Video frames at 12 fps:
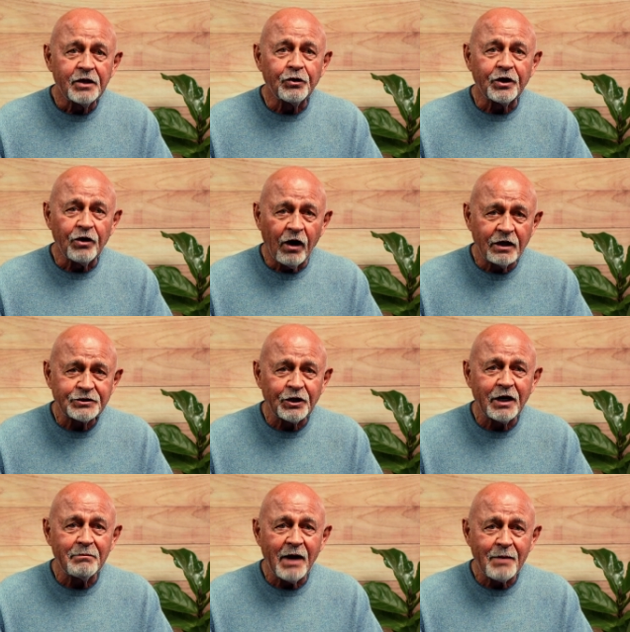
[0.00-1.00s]
You can
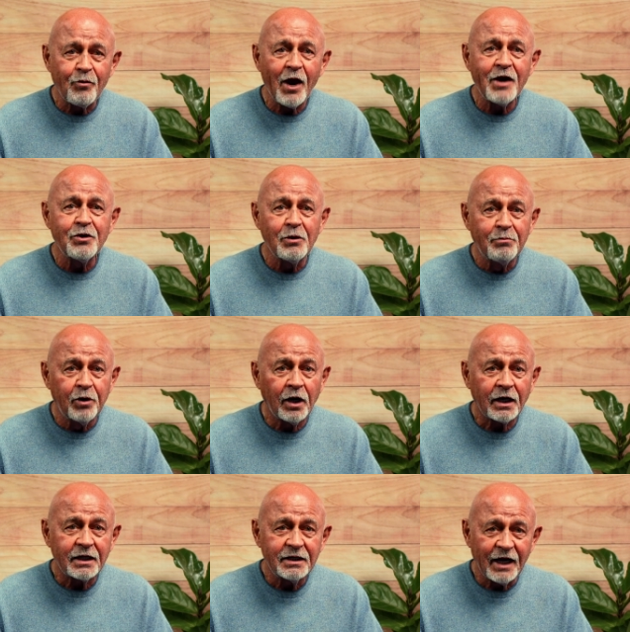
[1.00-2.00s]
also get my brand new
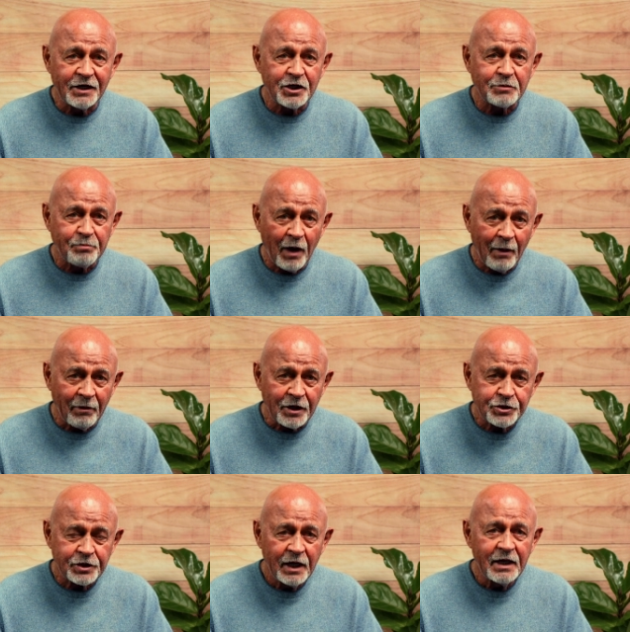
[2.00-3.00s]
book I just
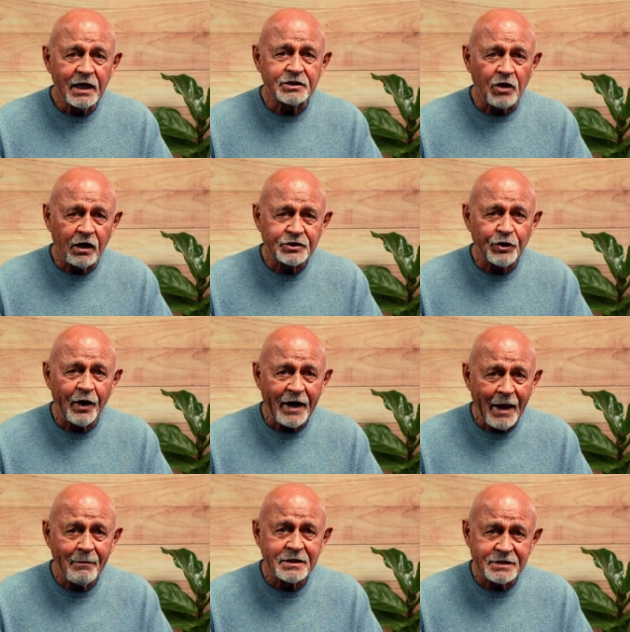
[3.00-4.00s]
published. It's also on
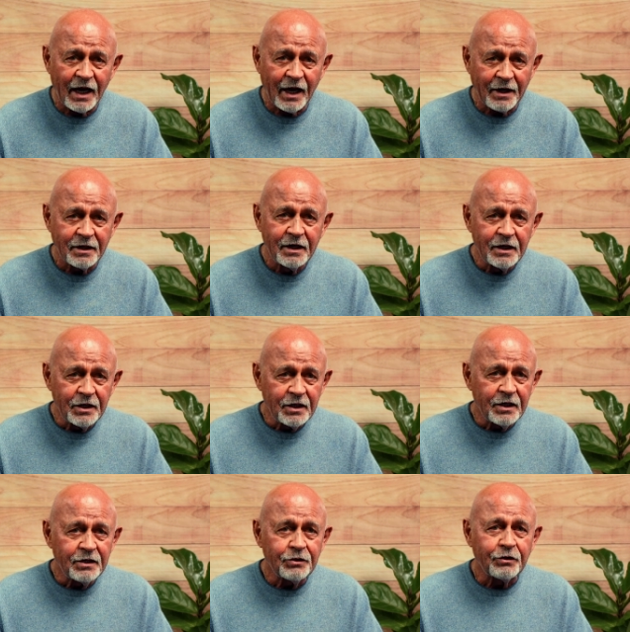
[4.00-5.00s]
Amazon.
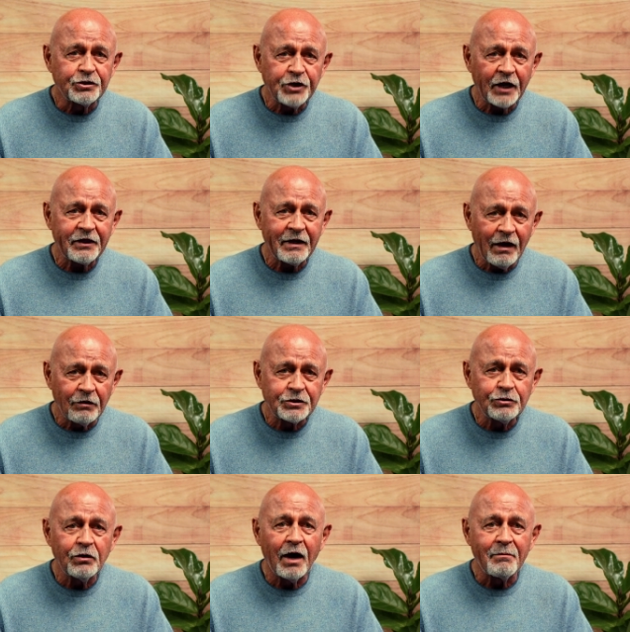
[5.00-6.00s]
You can check that out
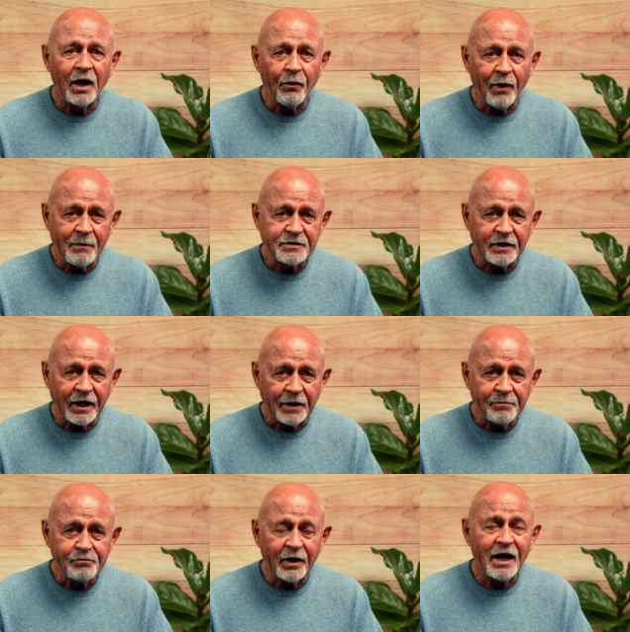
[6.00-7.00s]
too on my
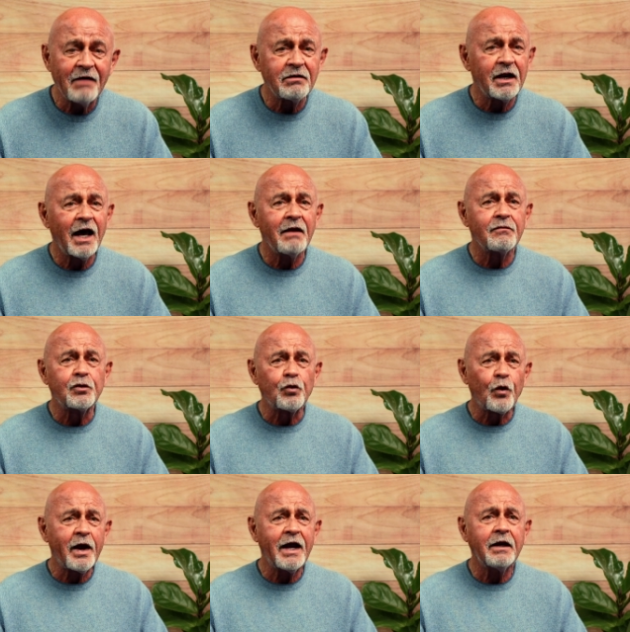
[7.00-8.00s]
website. But I have a lot of
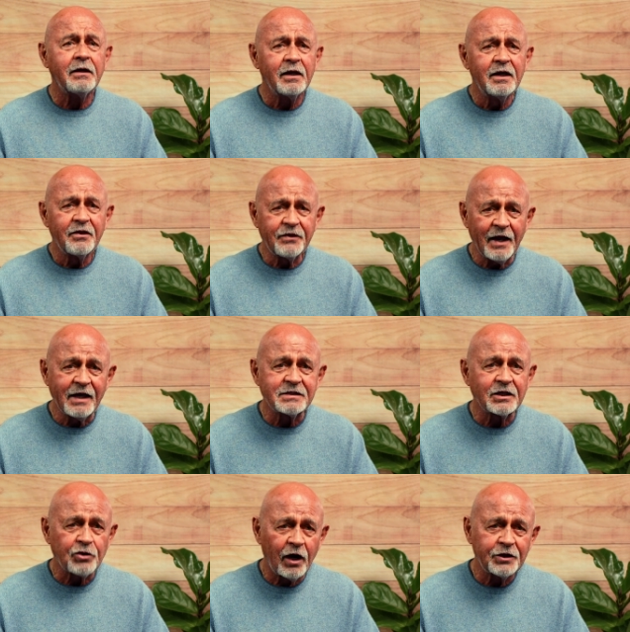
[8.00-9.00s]
great things
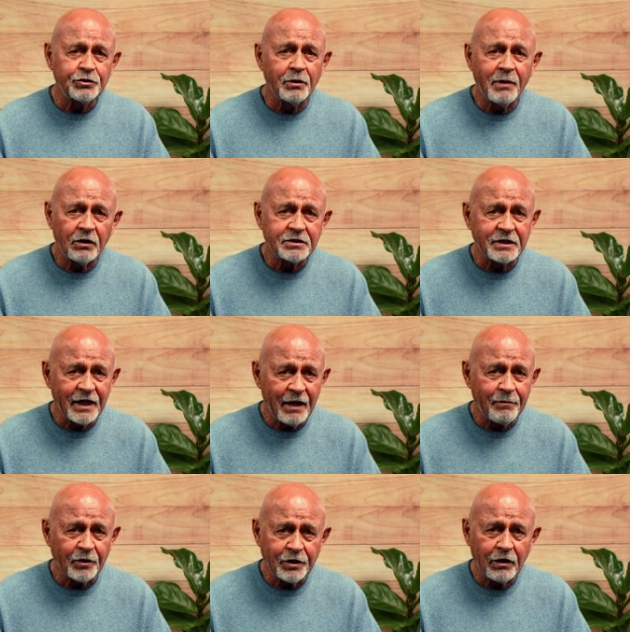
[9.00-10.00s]
to talk to you about
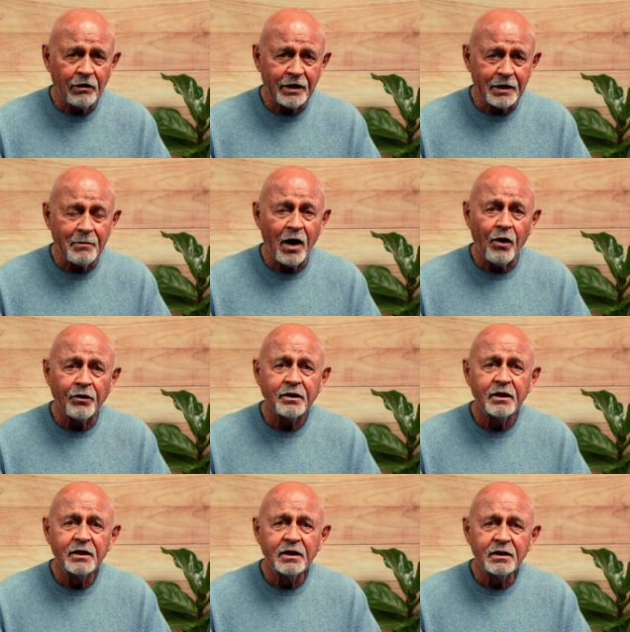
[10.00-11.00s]
today, particularly about